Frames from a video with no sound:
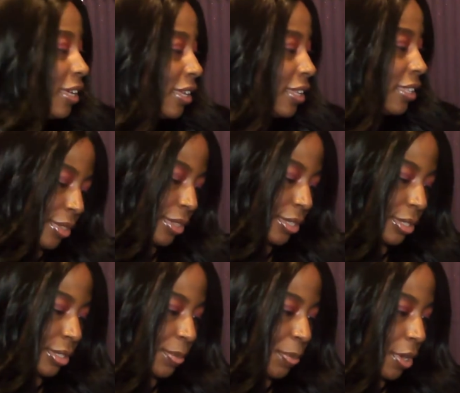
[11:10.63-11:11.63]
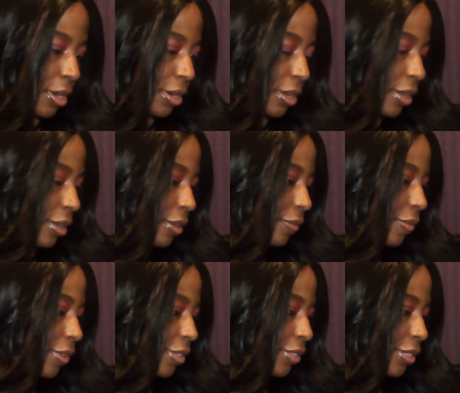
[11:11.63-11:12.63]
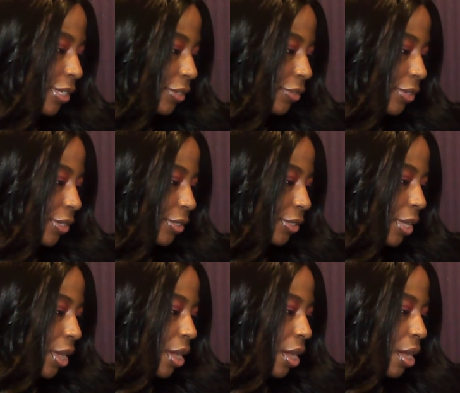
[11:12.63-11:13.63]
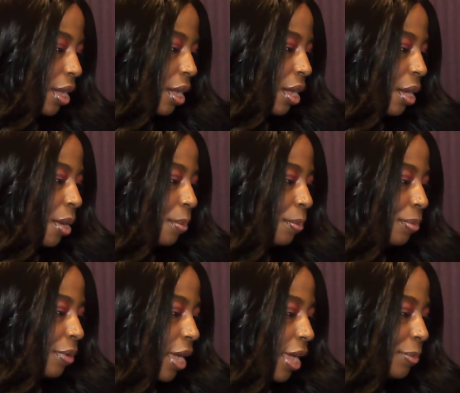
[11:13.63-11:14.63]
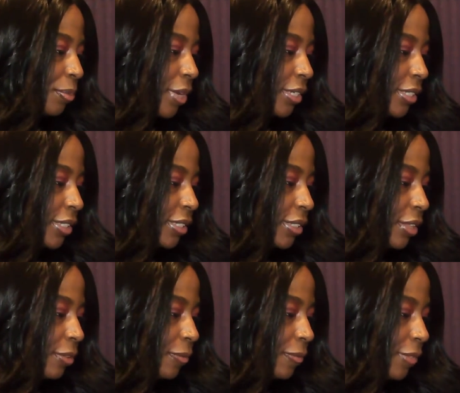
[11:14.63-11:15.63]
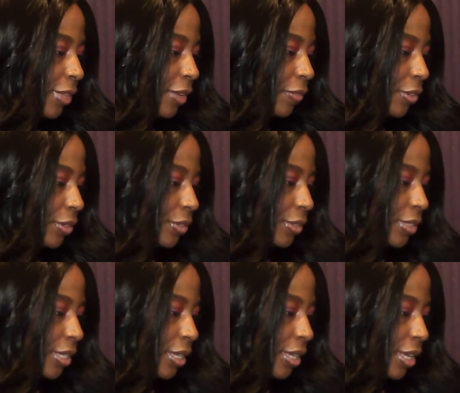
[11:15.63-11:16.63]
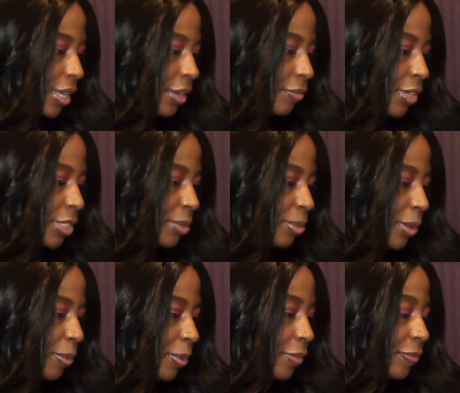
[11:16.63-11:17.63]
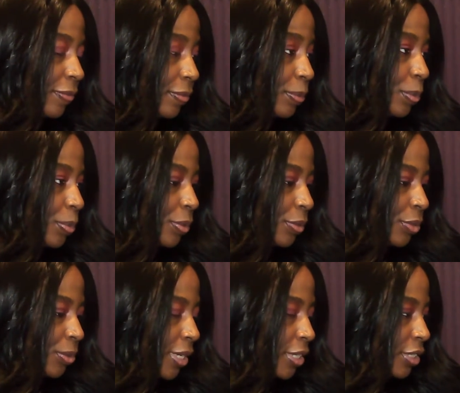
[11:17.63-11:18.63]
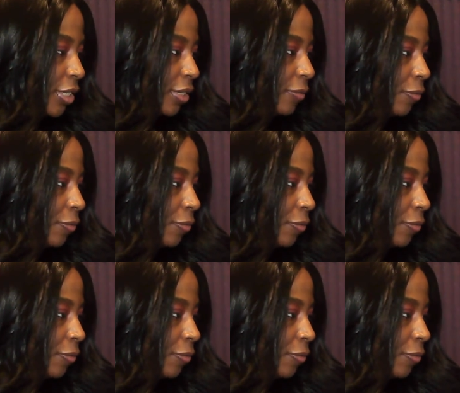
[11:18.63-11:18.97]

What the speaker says: This is a part of a series, Pride, Prejudice, and Other Flavors, and Recipe for Persuasion.